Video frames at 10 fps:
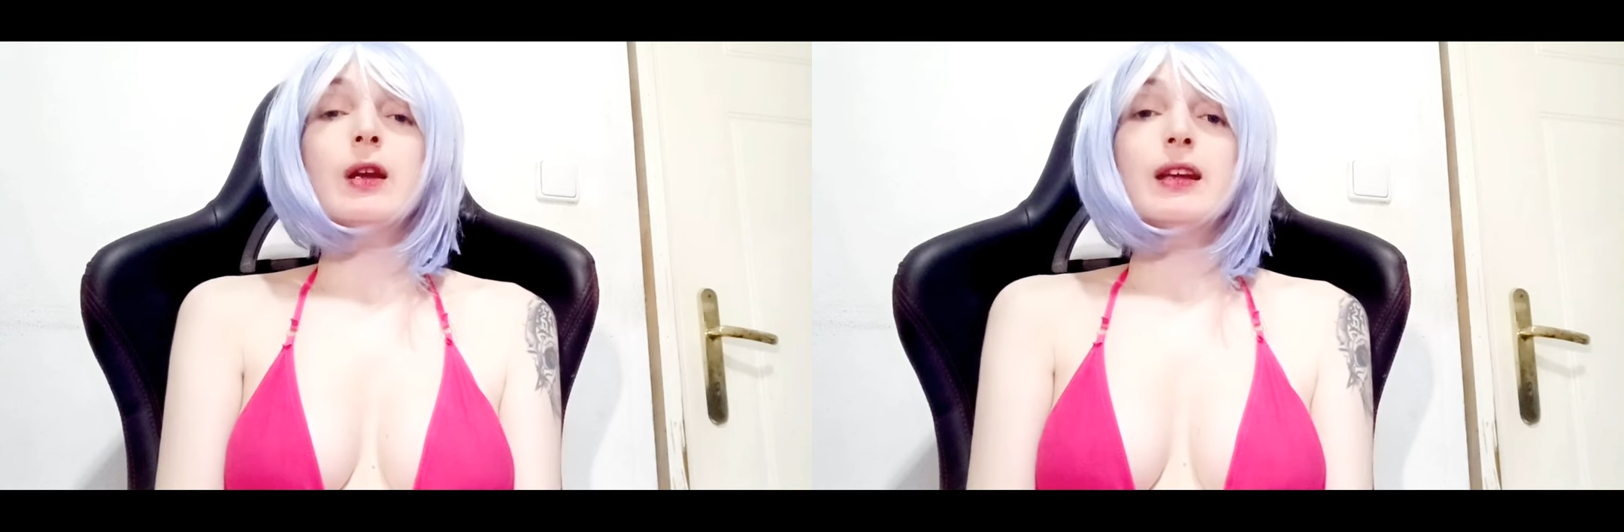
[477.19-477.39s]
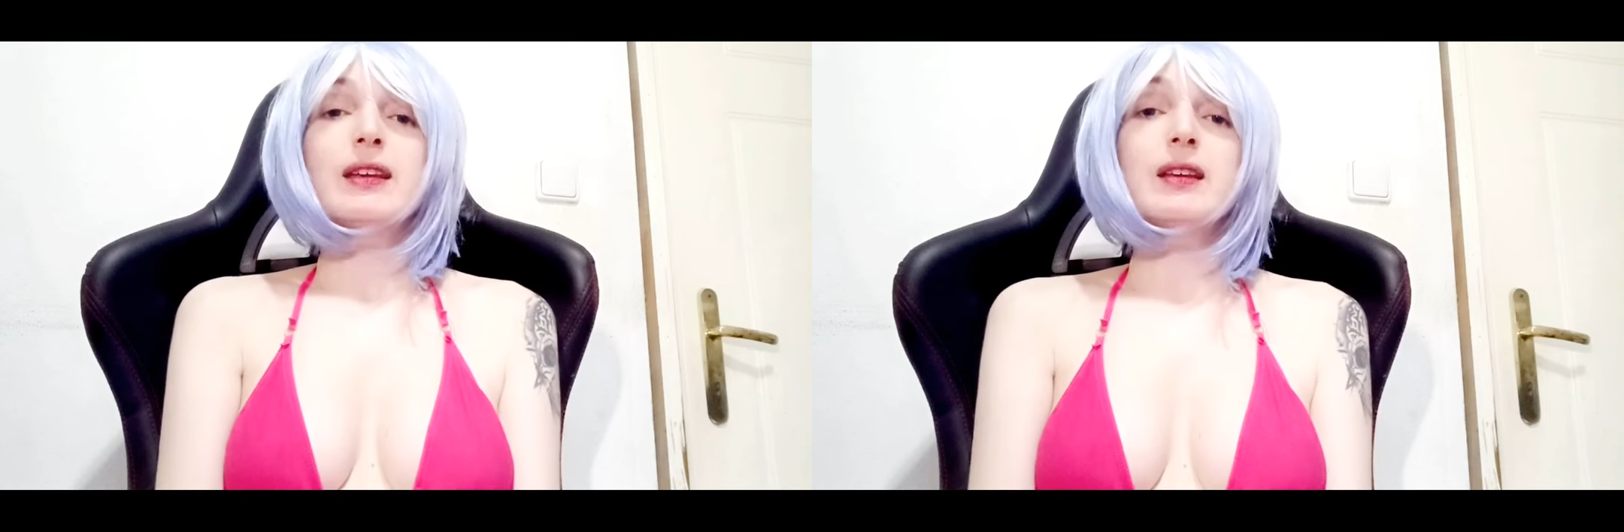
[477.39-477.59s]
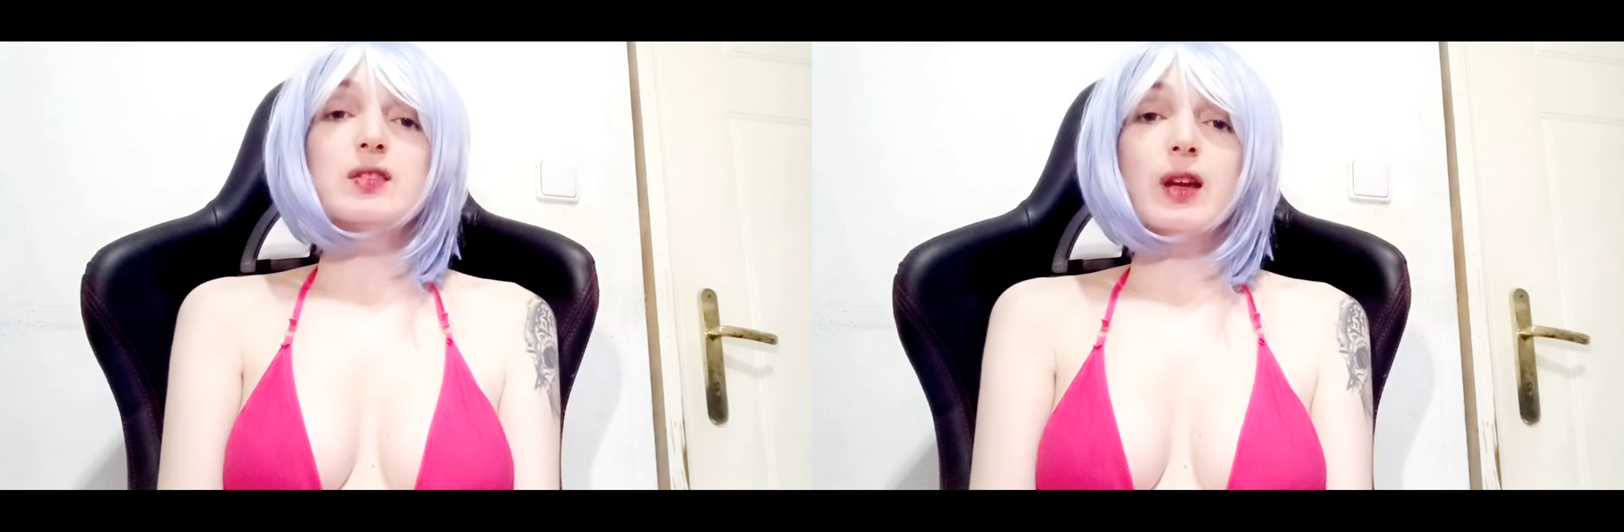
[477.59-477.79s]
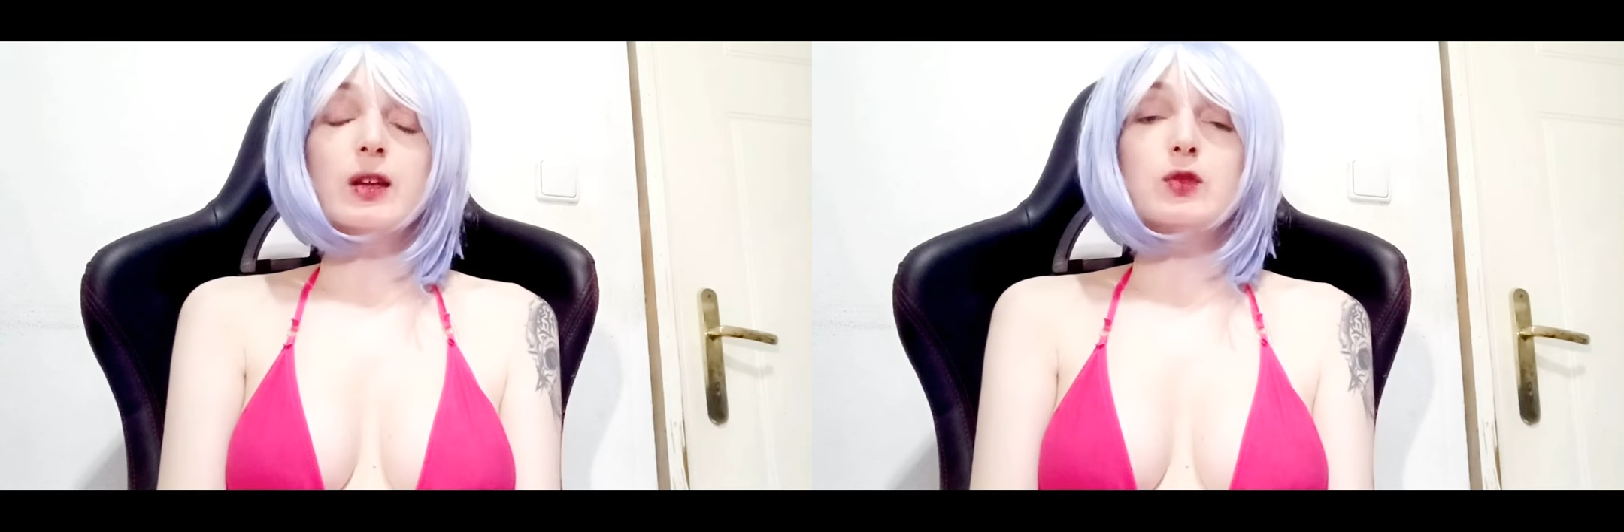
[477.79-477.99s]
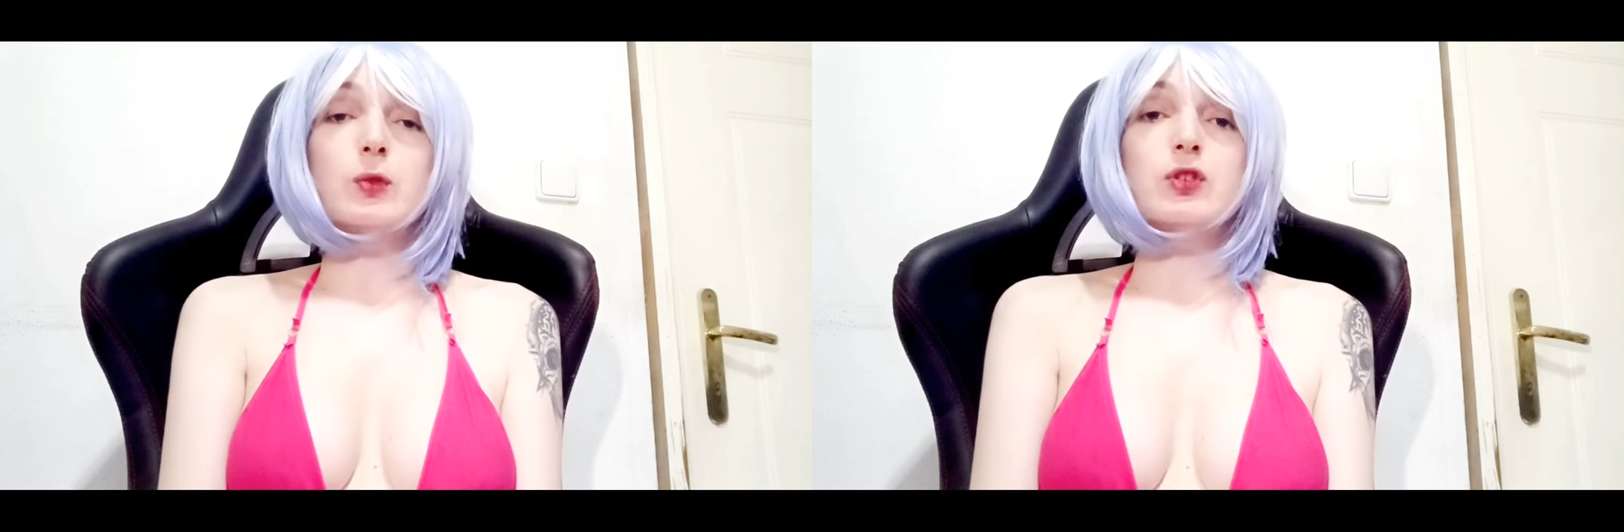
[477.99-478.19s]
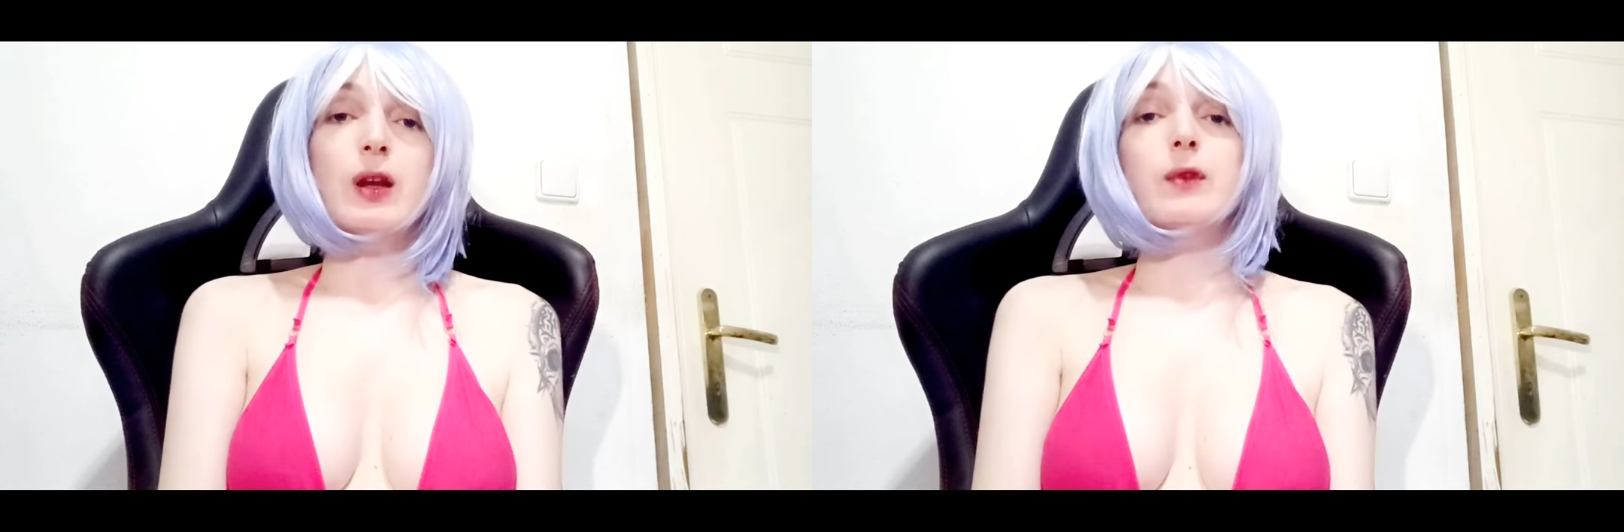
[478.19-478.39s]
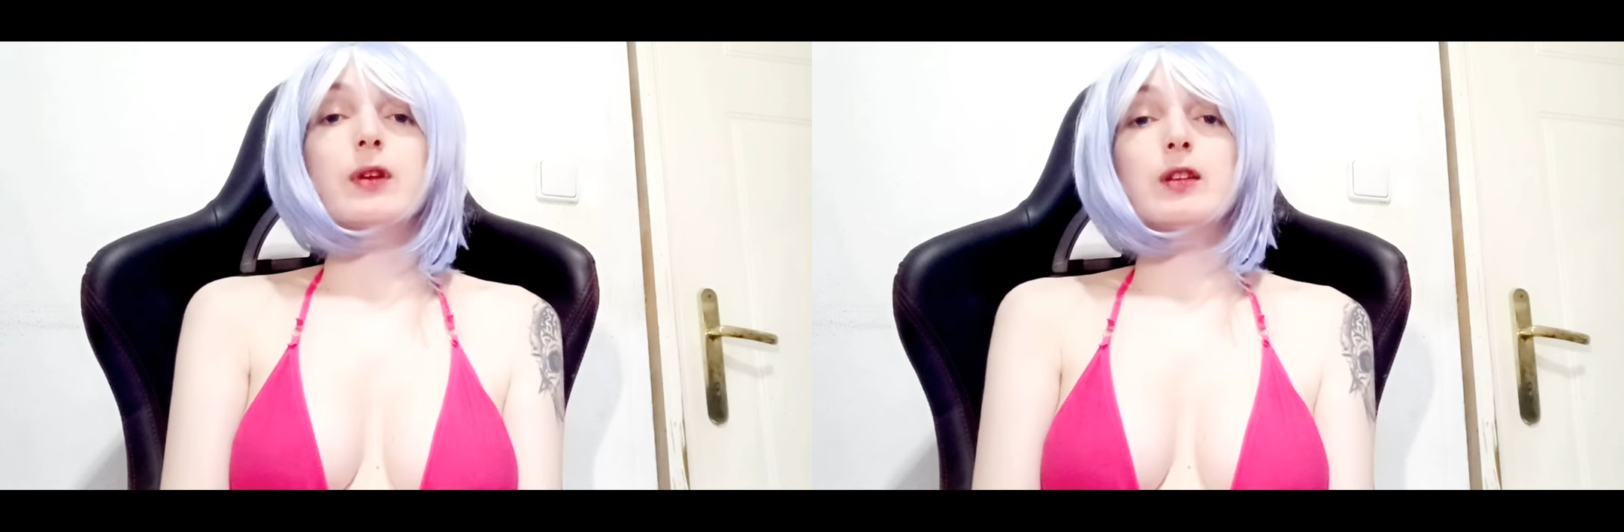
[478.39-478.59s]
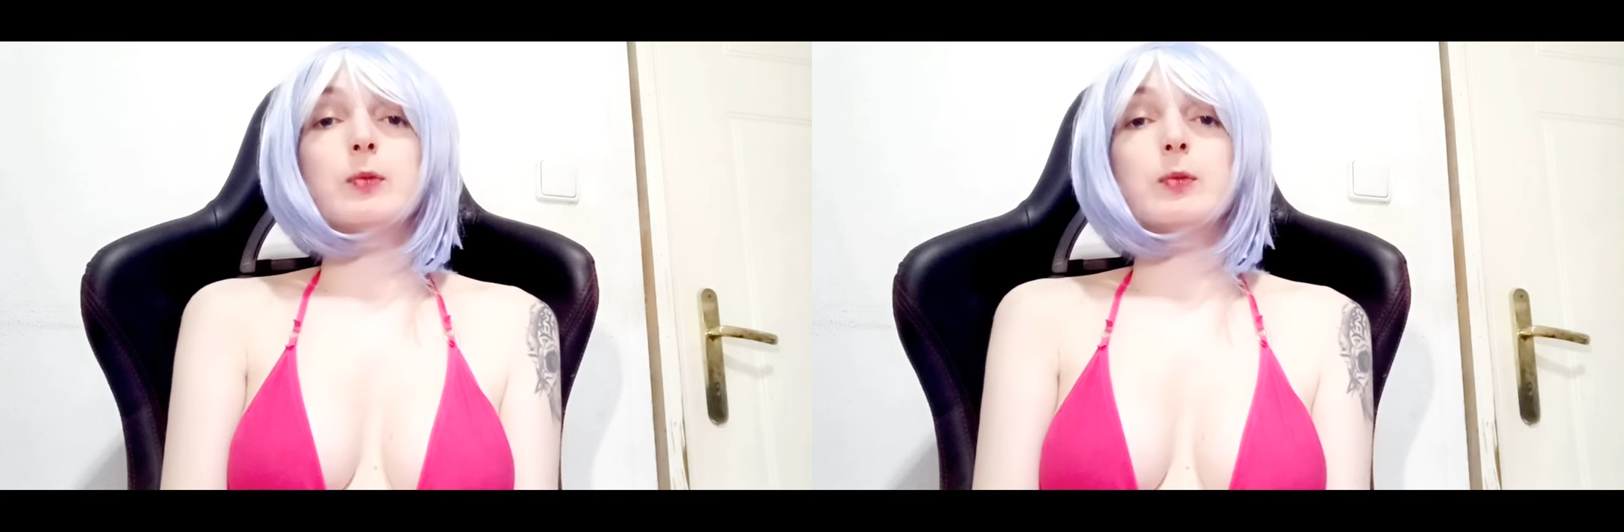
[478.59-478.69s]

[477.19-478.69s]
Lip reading: His size was average,